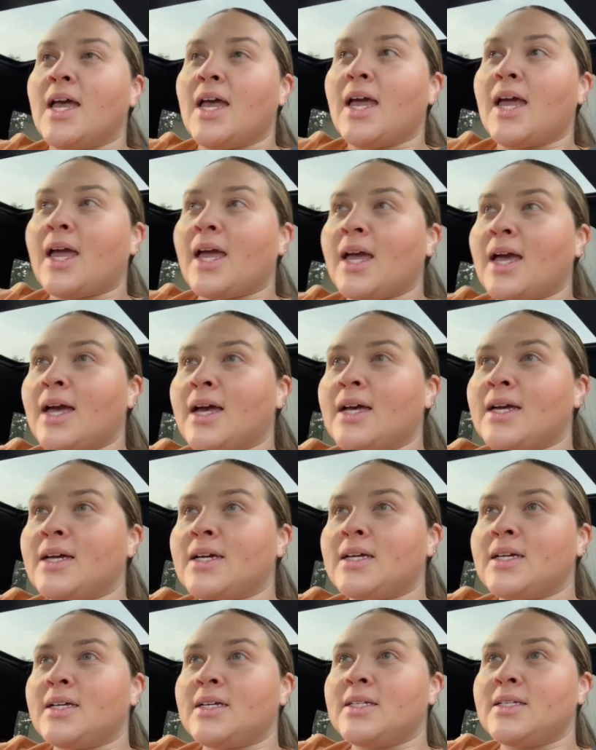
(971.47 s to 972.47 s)

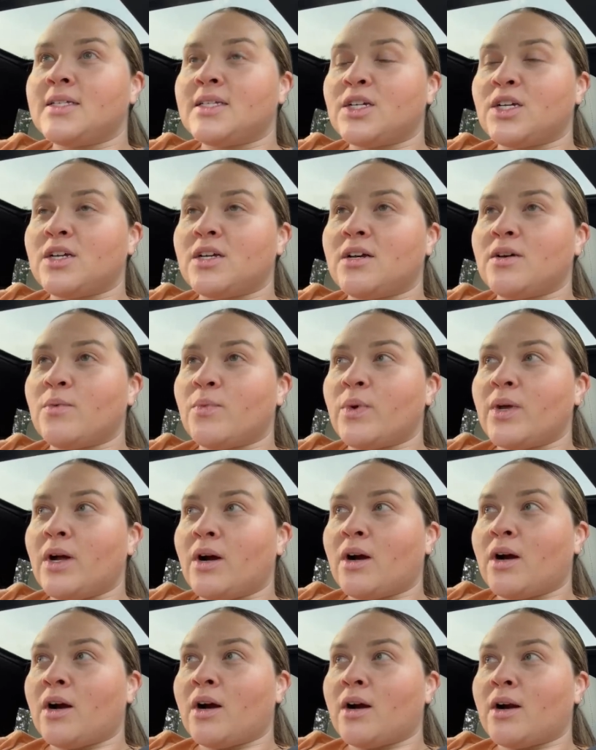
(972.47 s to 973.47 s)
And we
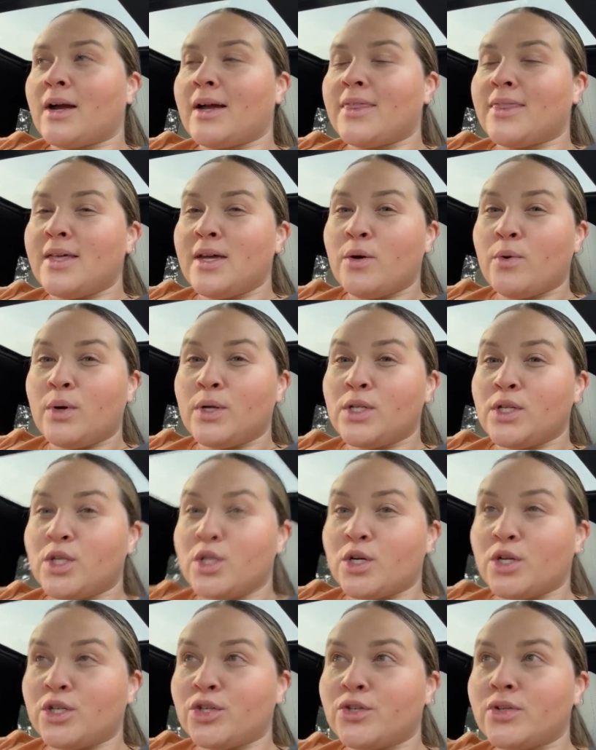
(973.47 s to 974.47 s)
are, I think, going to the
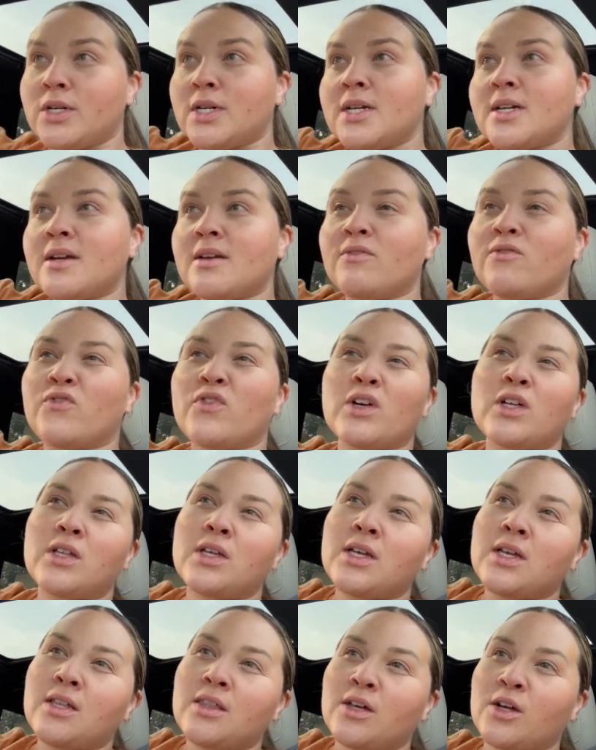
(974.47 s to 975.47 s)
nursery and
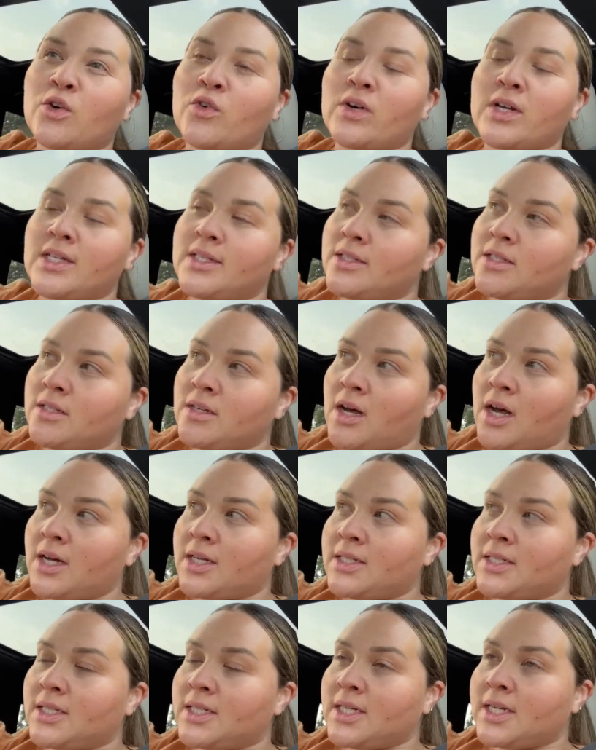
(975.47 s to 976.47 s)
filling the green
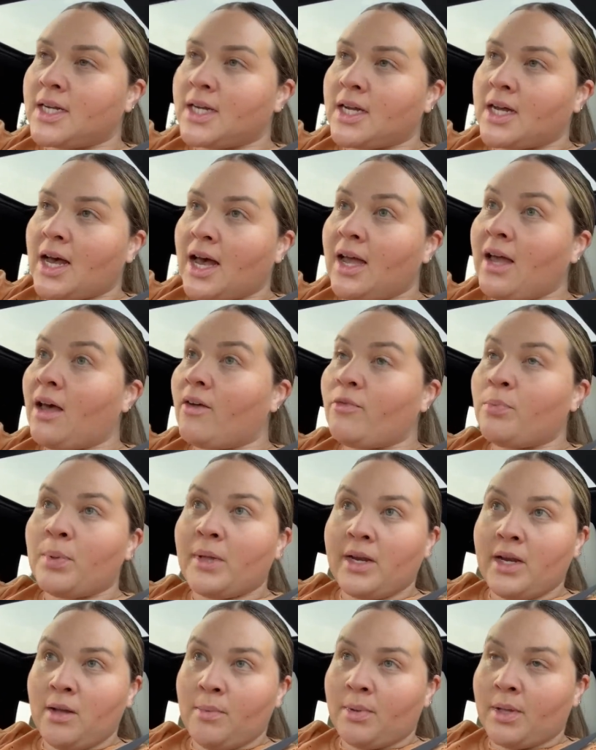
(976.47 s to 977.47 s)
stalks today. I have
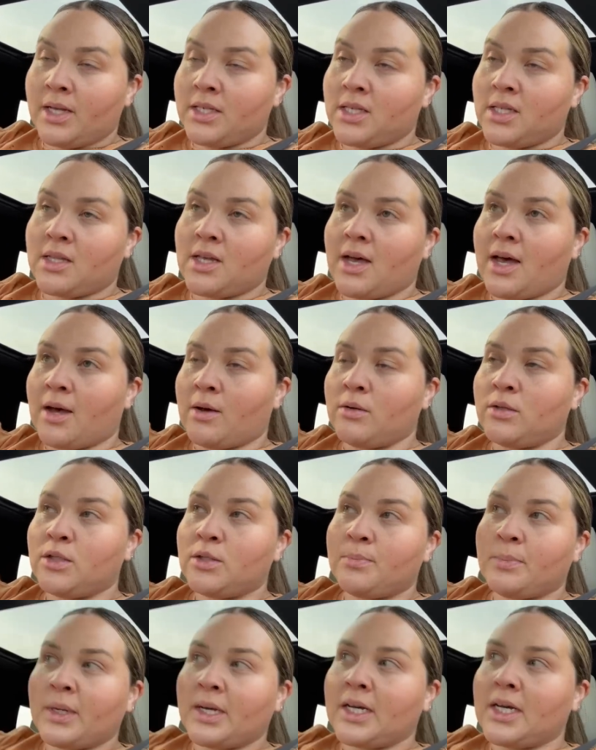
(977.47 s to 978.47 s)
plenty of plants at the house,
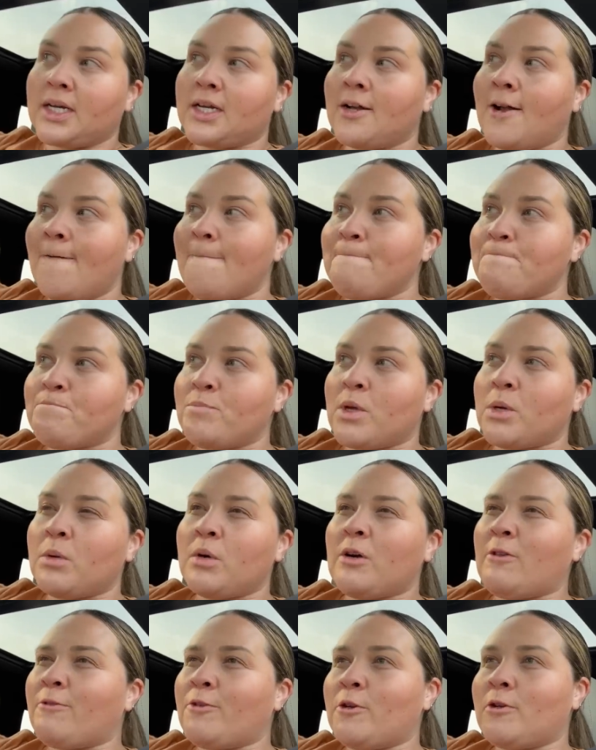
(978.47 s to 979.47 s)
but there were
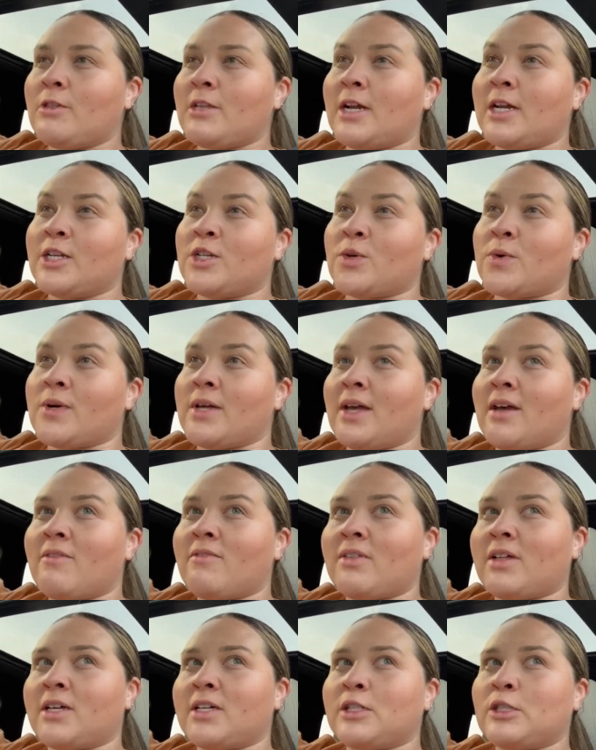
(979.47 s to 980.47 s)
a few that I don't have,
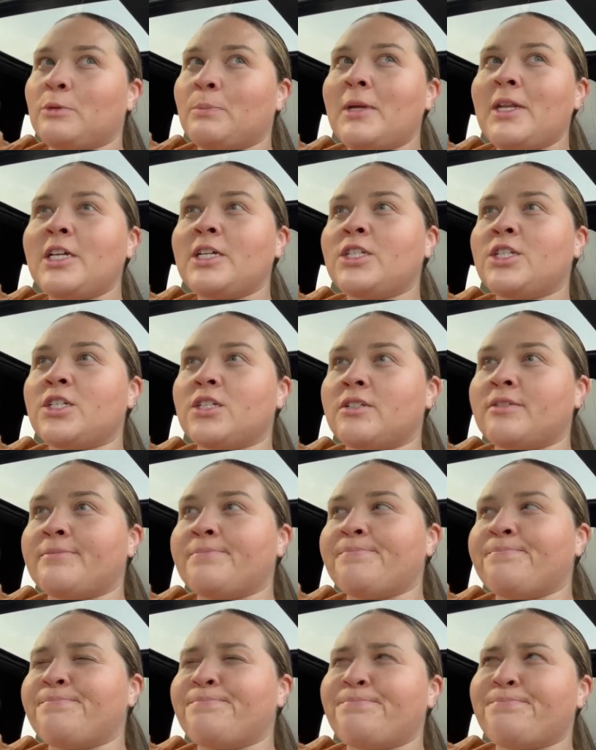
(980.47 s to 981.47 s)
like spinach
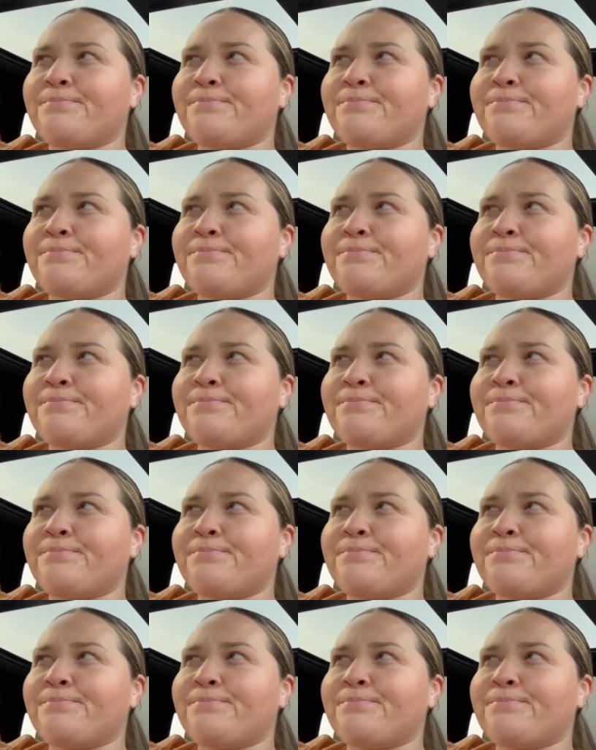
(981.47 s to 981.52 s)
and...